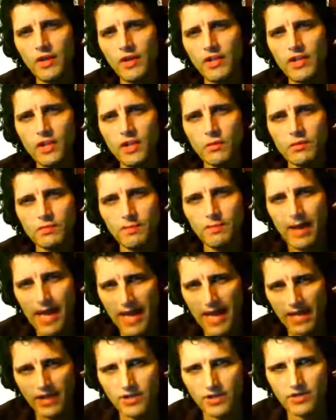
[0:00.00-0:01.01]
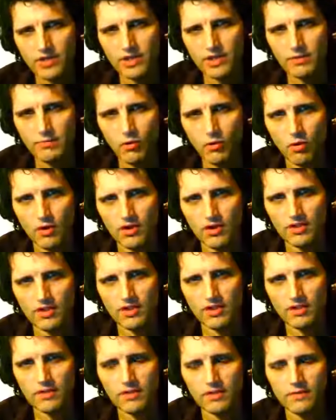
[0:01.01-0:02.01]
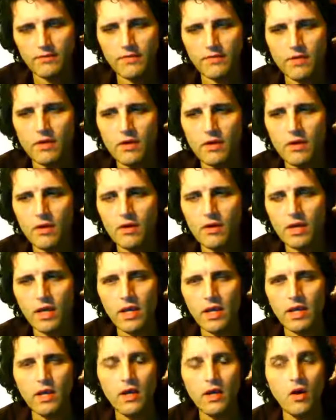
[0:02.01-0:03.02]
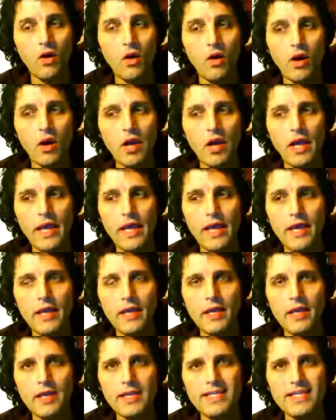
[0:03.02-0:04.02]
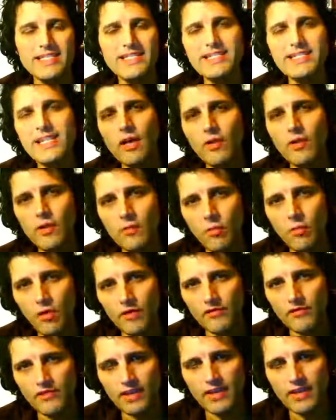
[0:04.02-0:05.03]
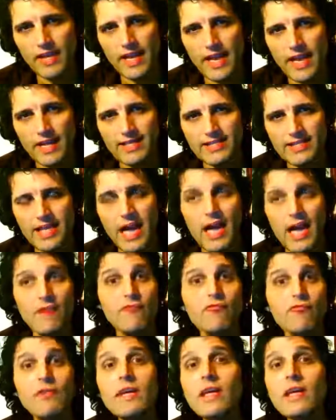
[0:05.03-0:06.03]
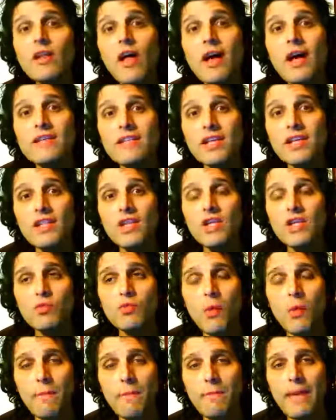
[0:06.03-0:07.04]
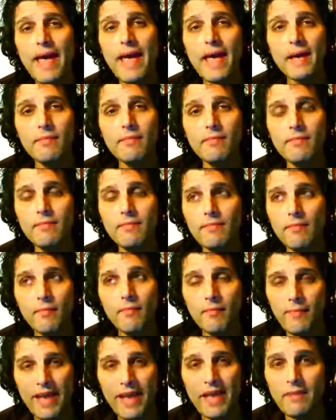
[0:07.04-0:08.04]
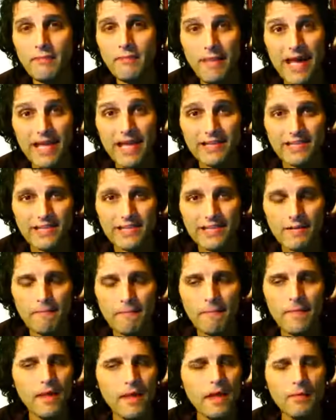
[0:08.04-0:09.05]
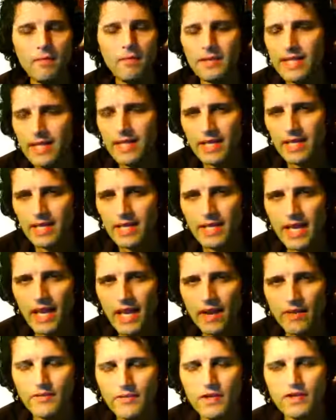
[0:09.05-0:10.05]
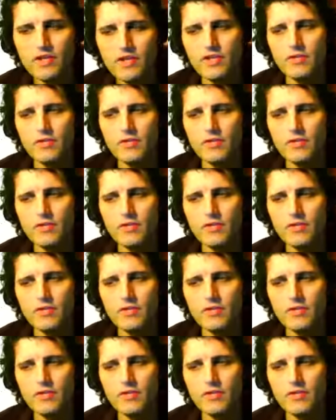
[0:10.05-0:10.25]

All they did was package these mortgages, okay, and sell them off to the next guy, realizing these were bad bets. But they didn't care.